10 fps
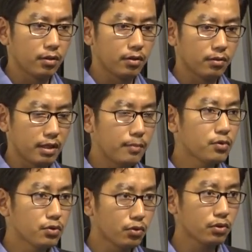
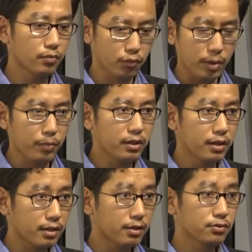them to know the
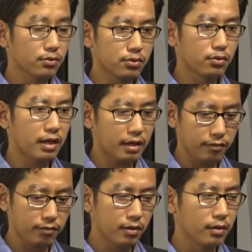weapon, and also to
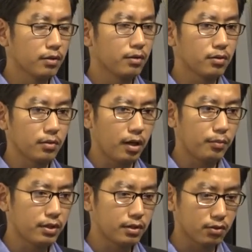have,
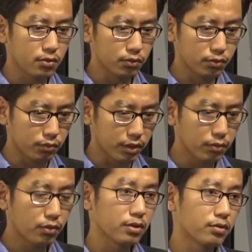
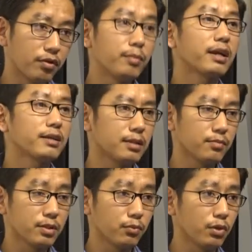to familiarize
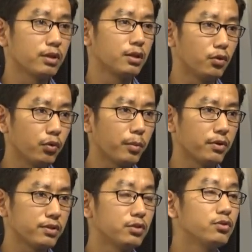themselves with the new
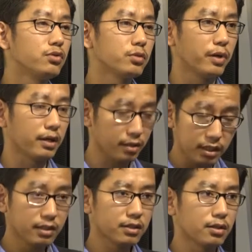weapons introduced by
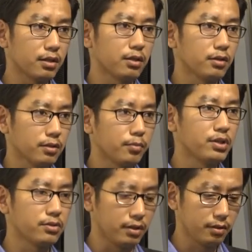in the
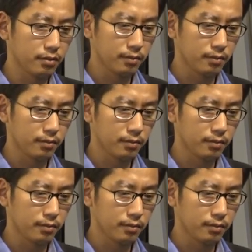military.